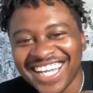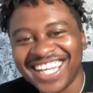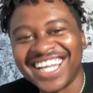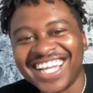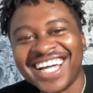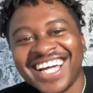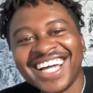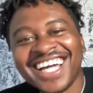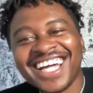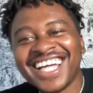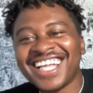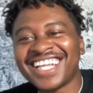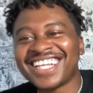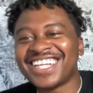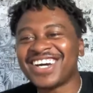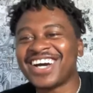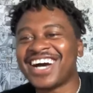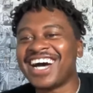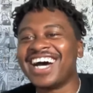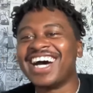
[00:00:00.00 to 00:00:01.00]
no,
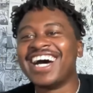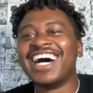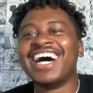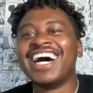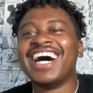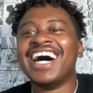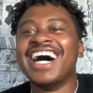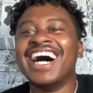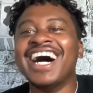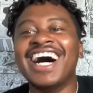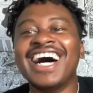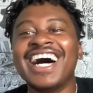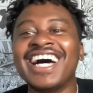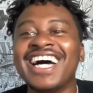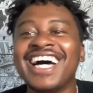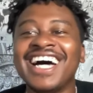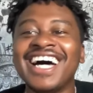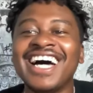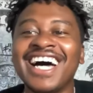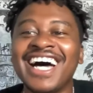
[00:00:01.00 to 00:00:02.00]
that's not something that you're
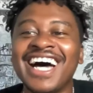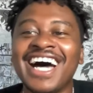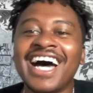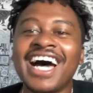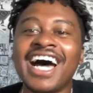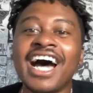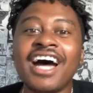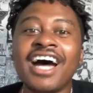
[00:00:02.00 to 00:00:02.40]
ever interested